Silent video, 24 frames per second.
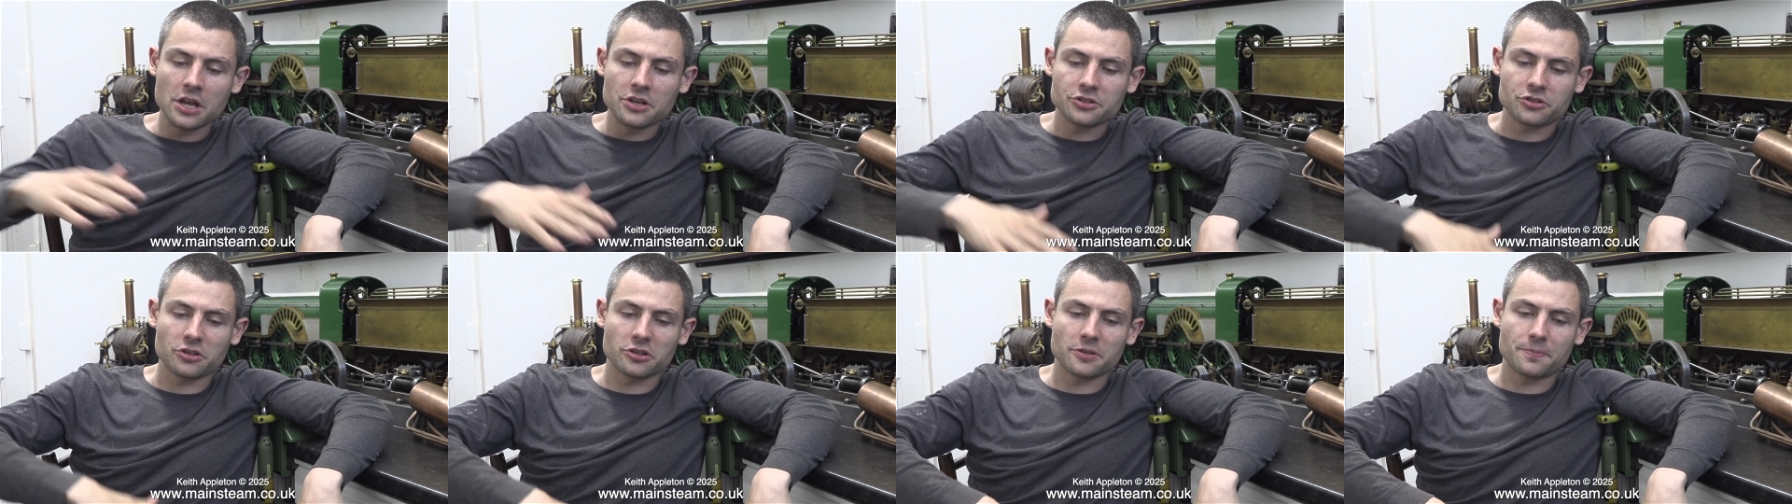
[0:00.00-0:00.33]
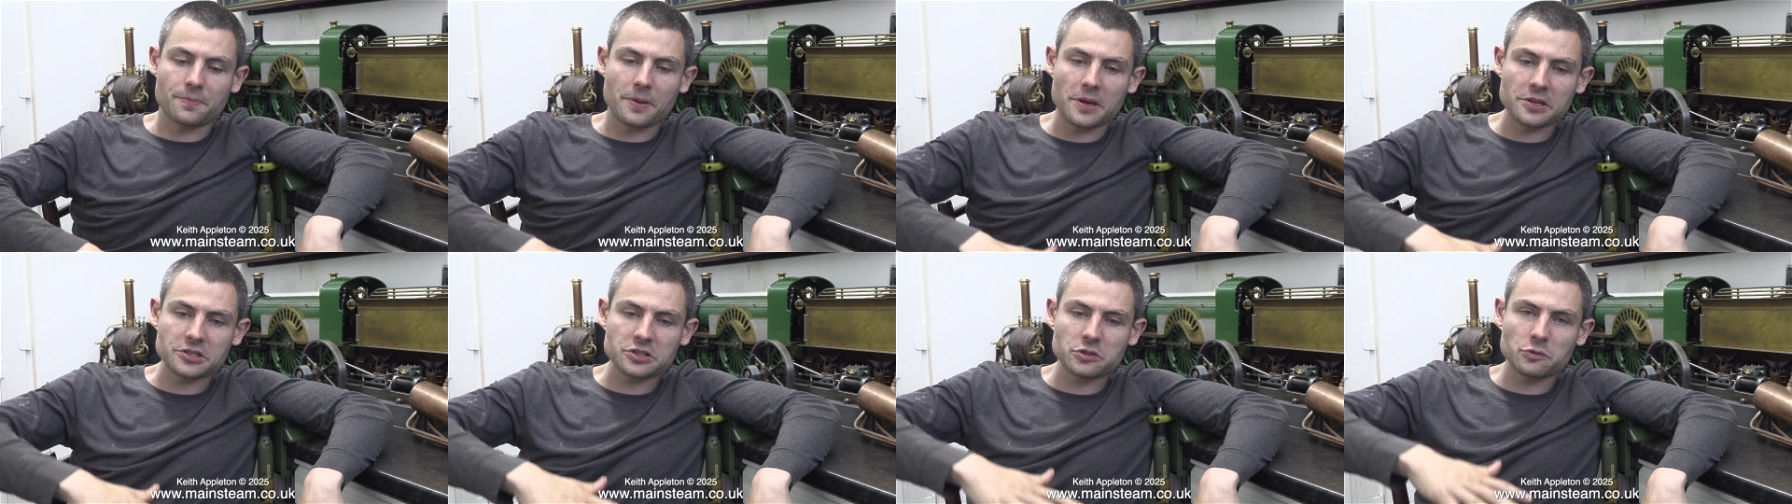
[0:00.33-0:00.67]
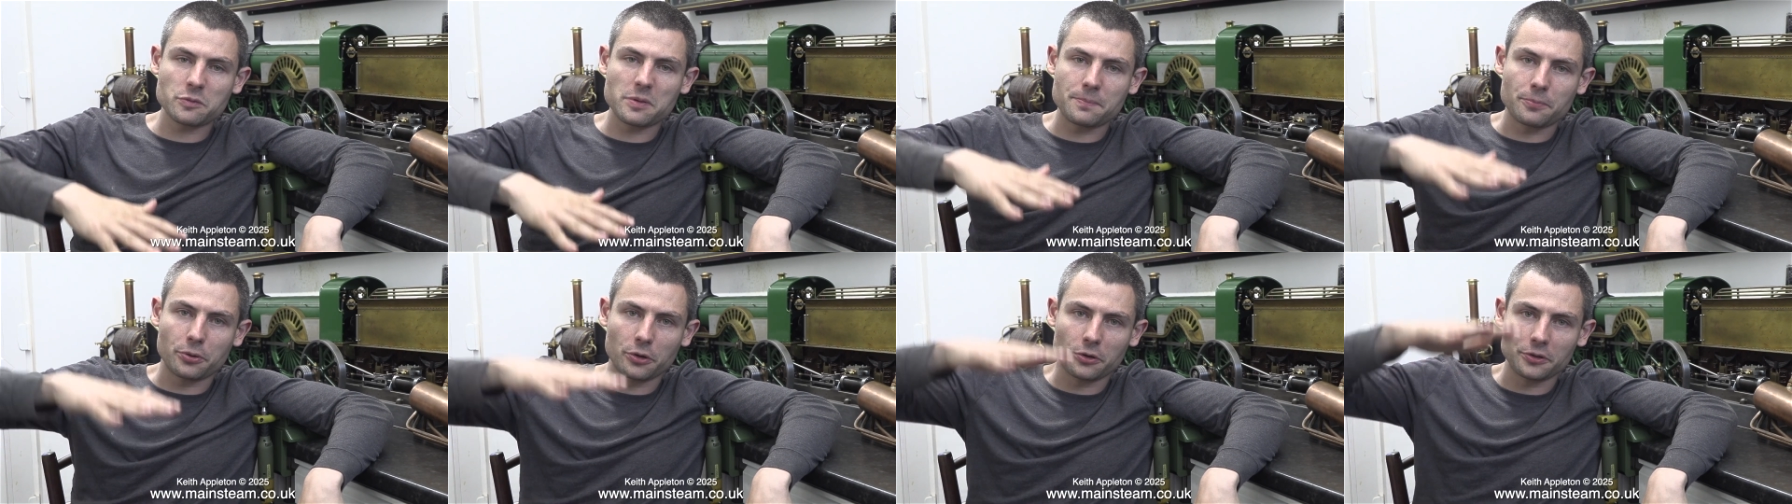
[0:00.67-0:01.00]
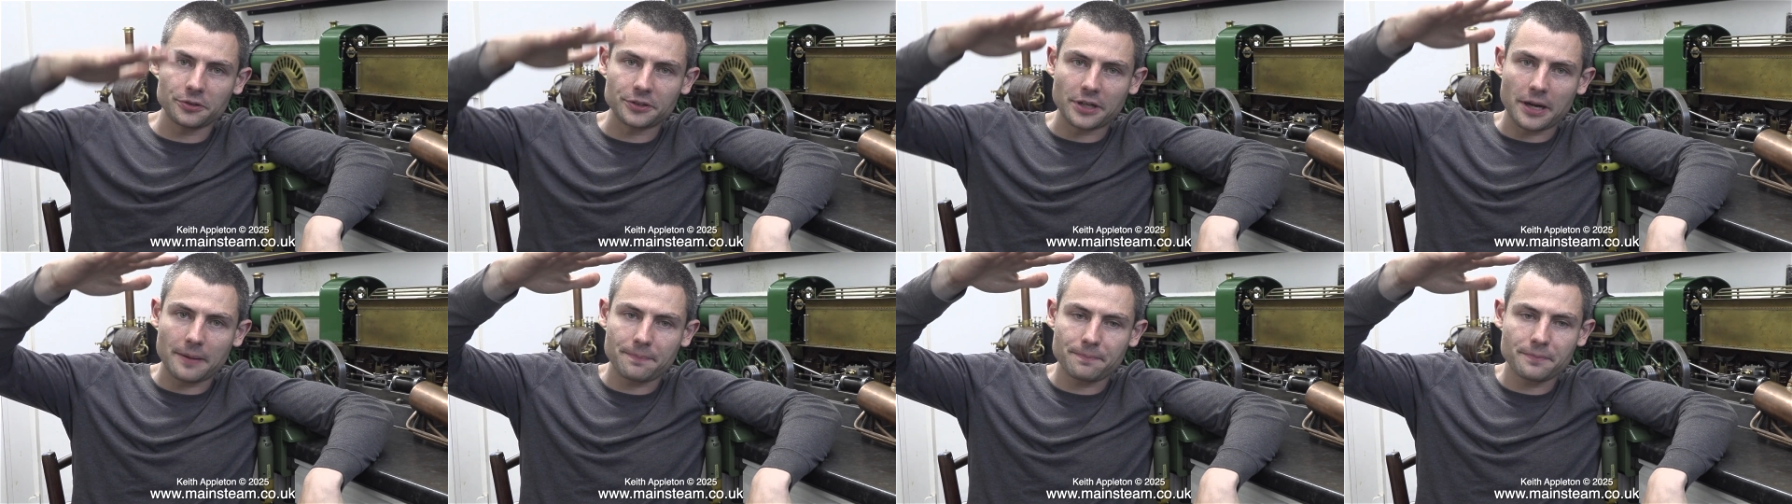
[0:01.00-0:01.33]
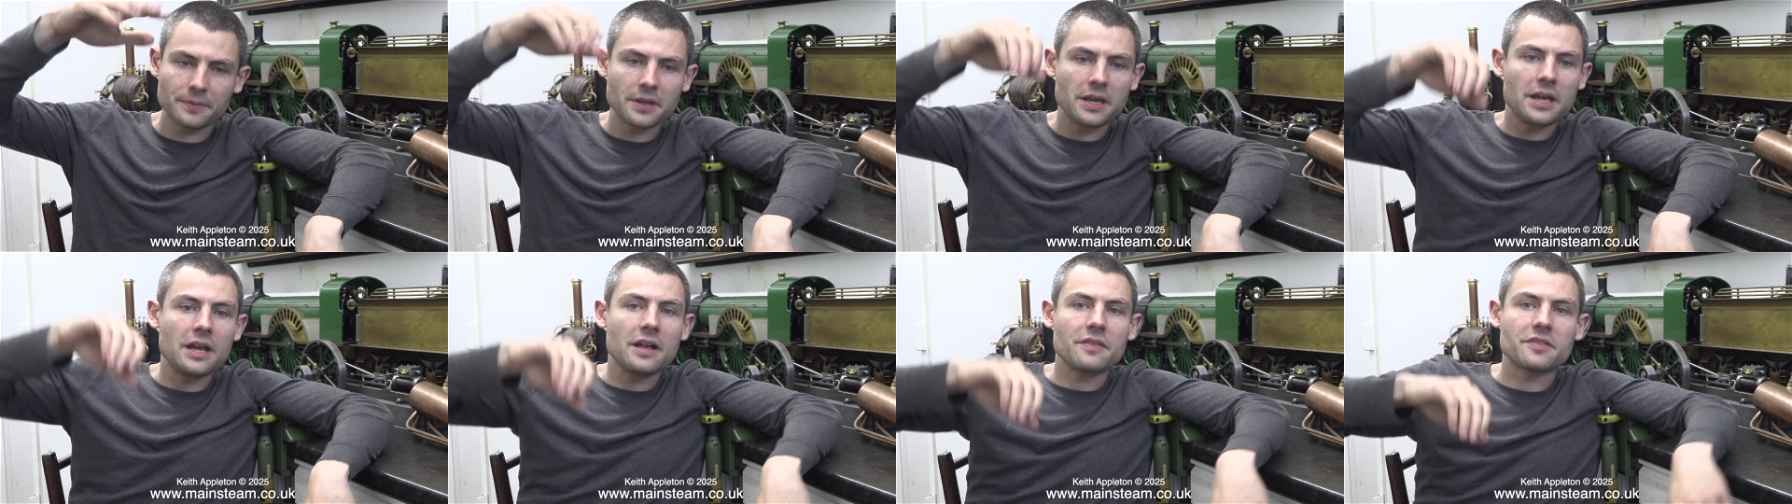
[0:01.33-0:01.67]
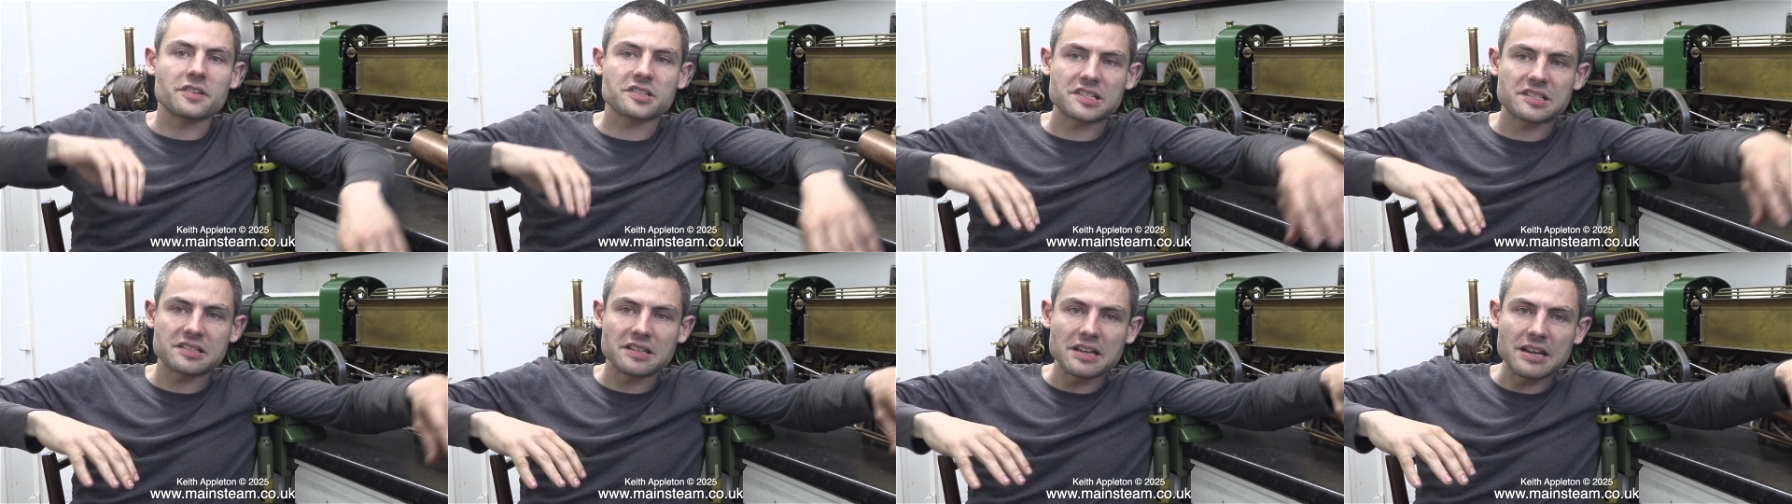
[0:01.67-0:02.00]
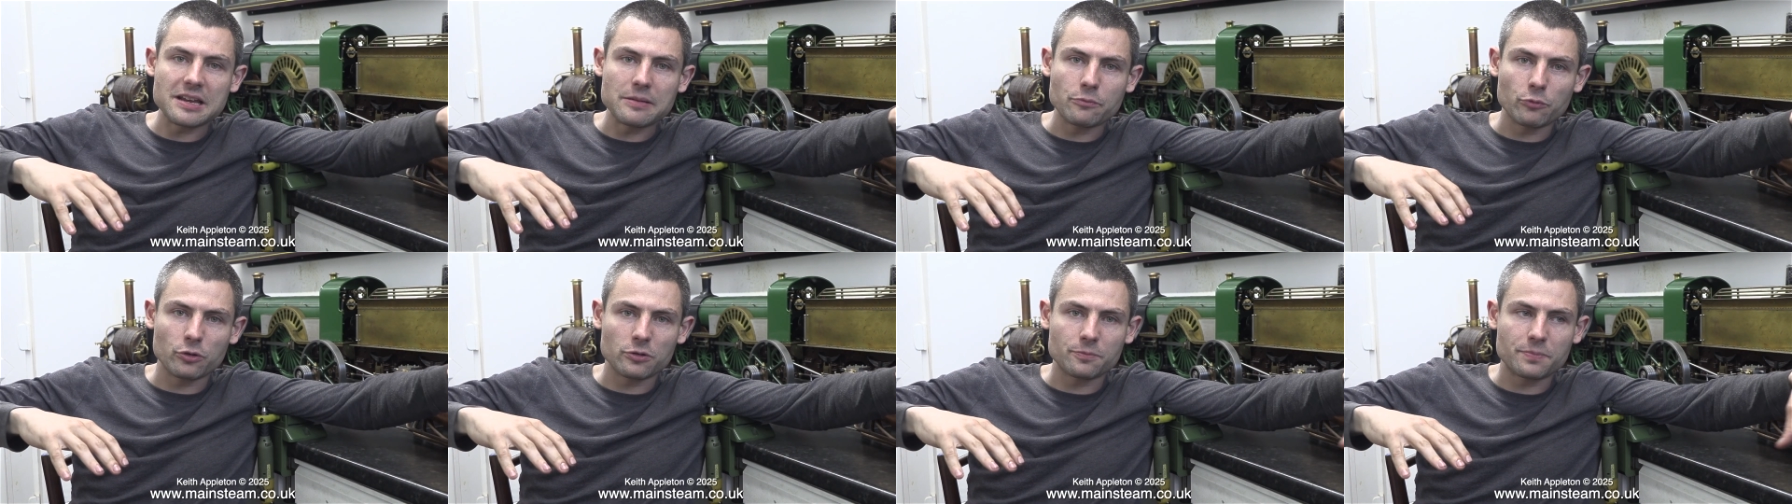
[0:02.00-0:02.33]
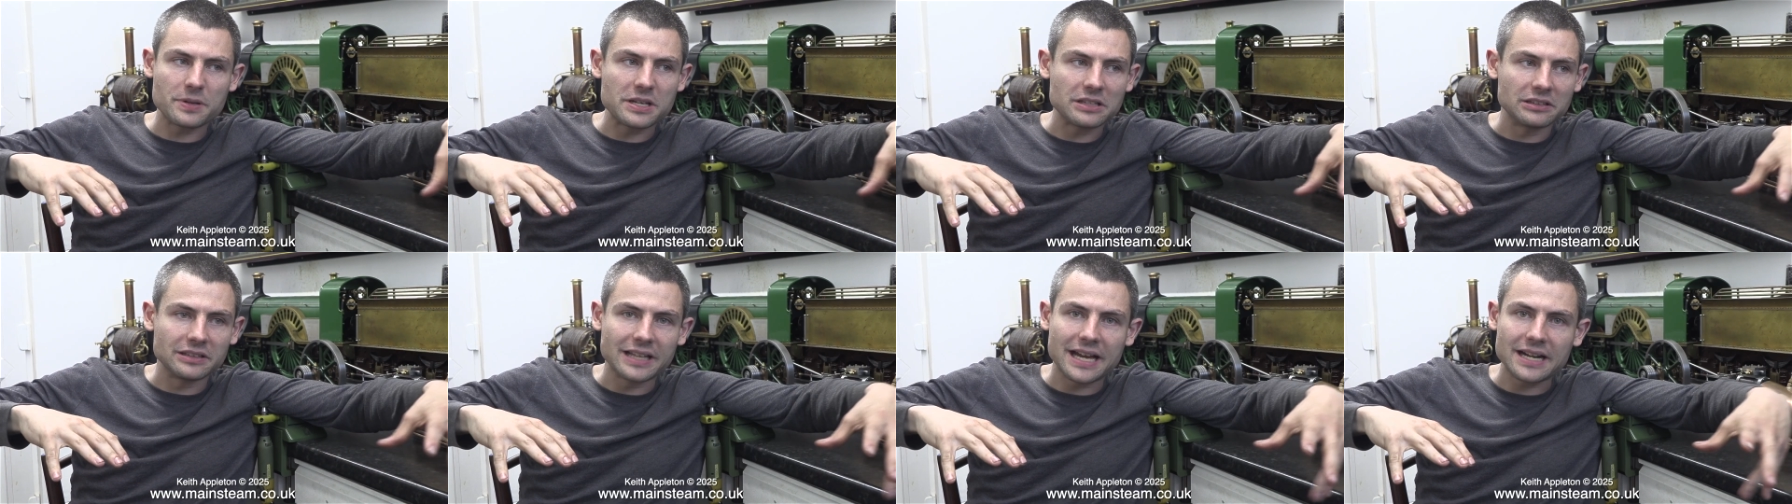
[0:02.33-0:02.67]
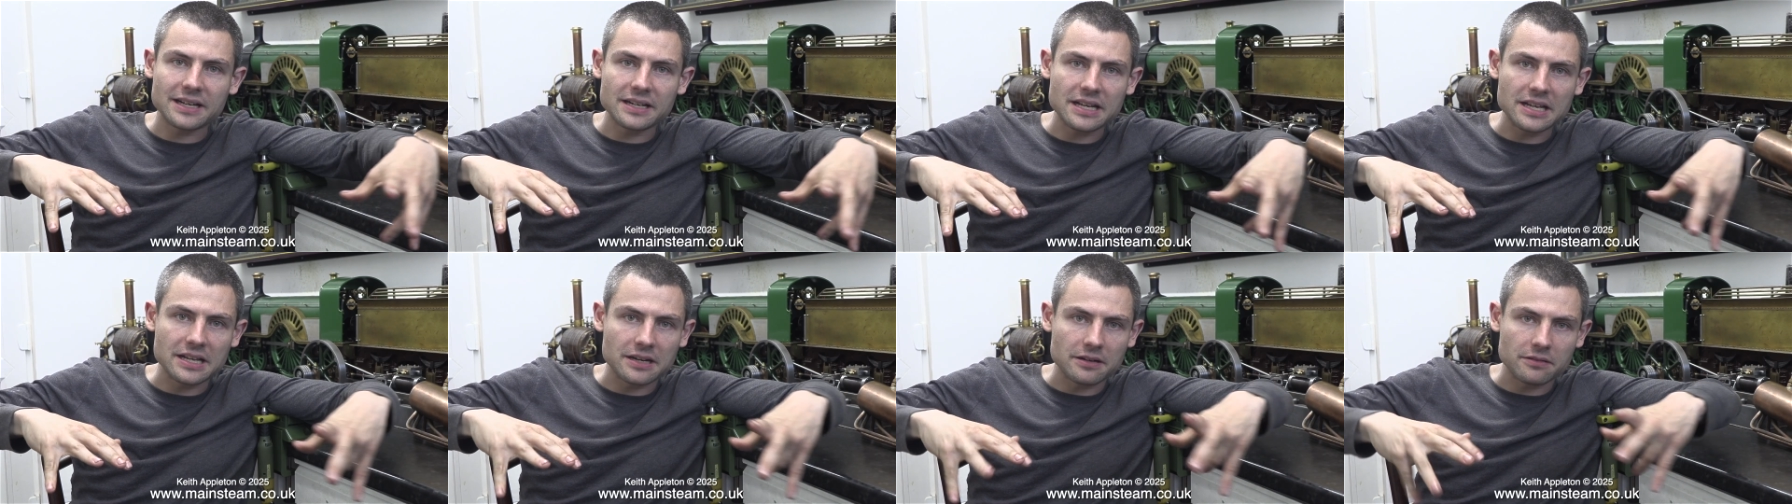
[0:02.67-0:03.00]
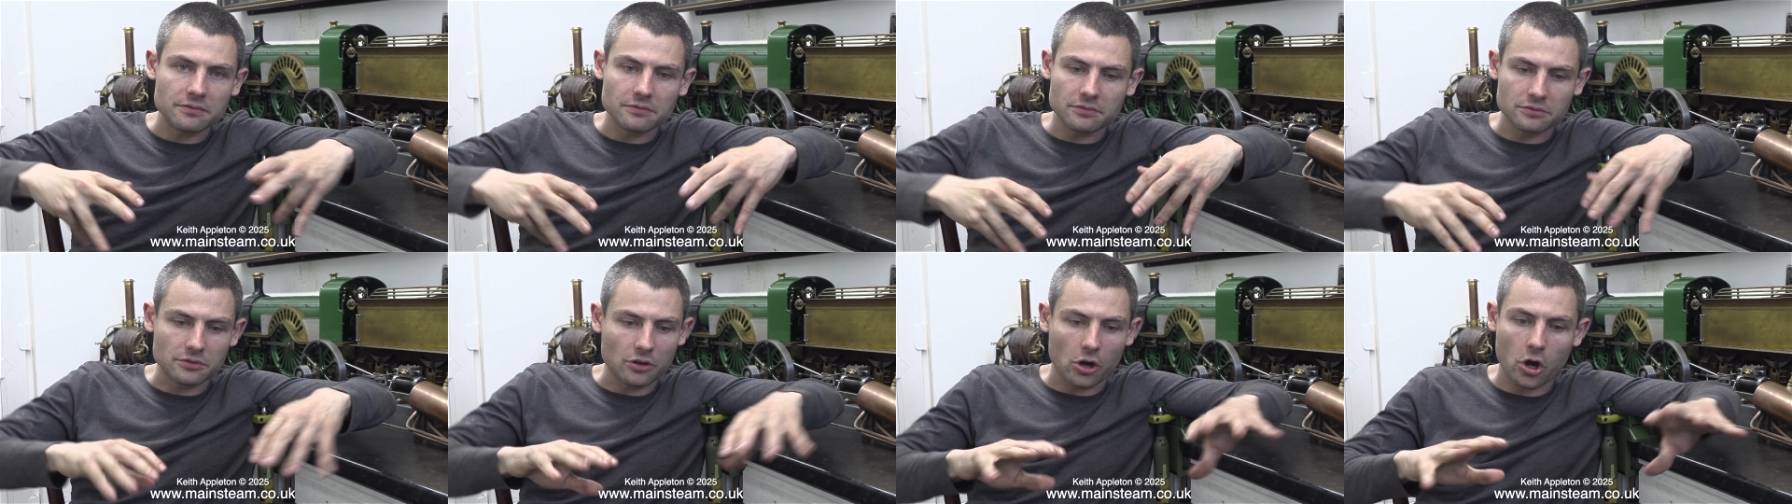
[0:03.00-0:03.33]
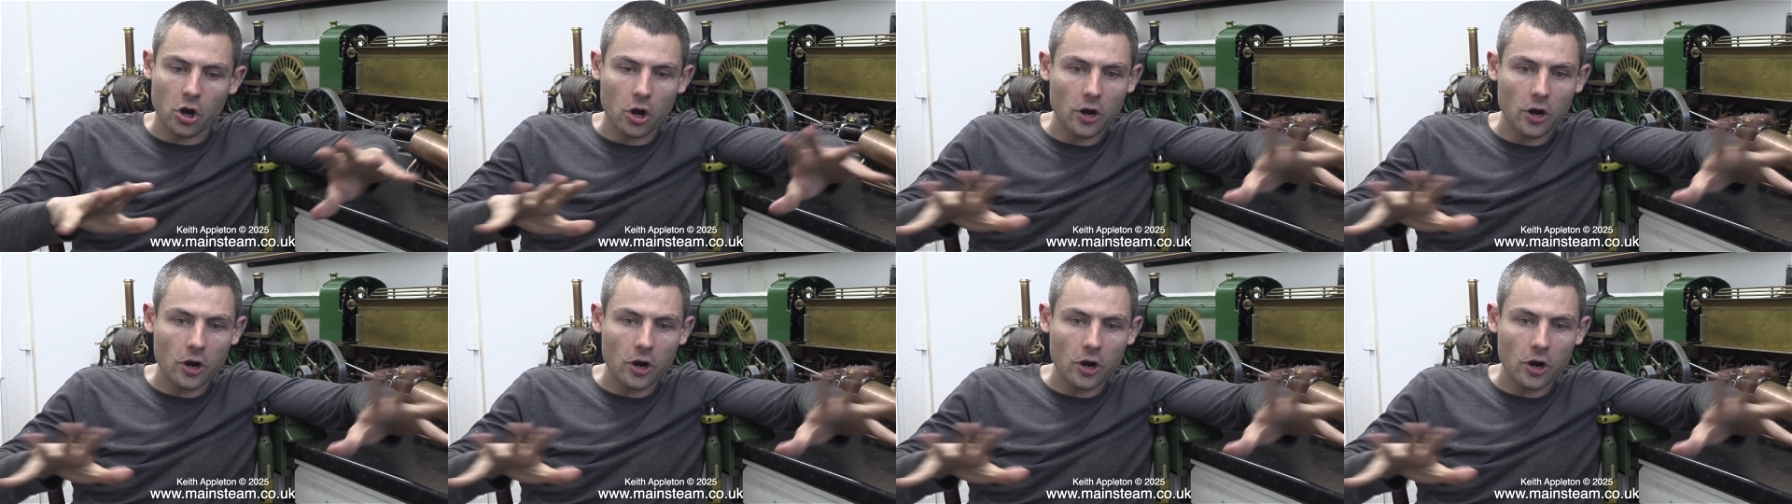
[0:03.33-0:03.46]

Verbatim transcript: So the piston would be pulled up. the steam would be let in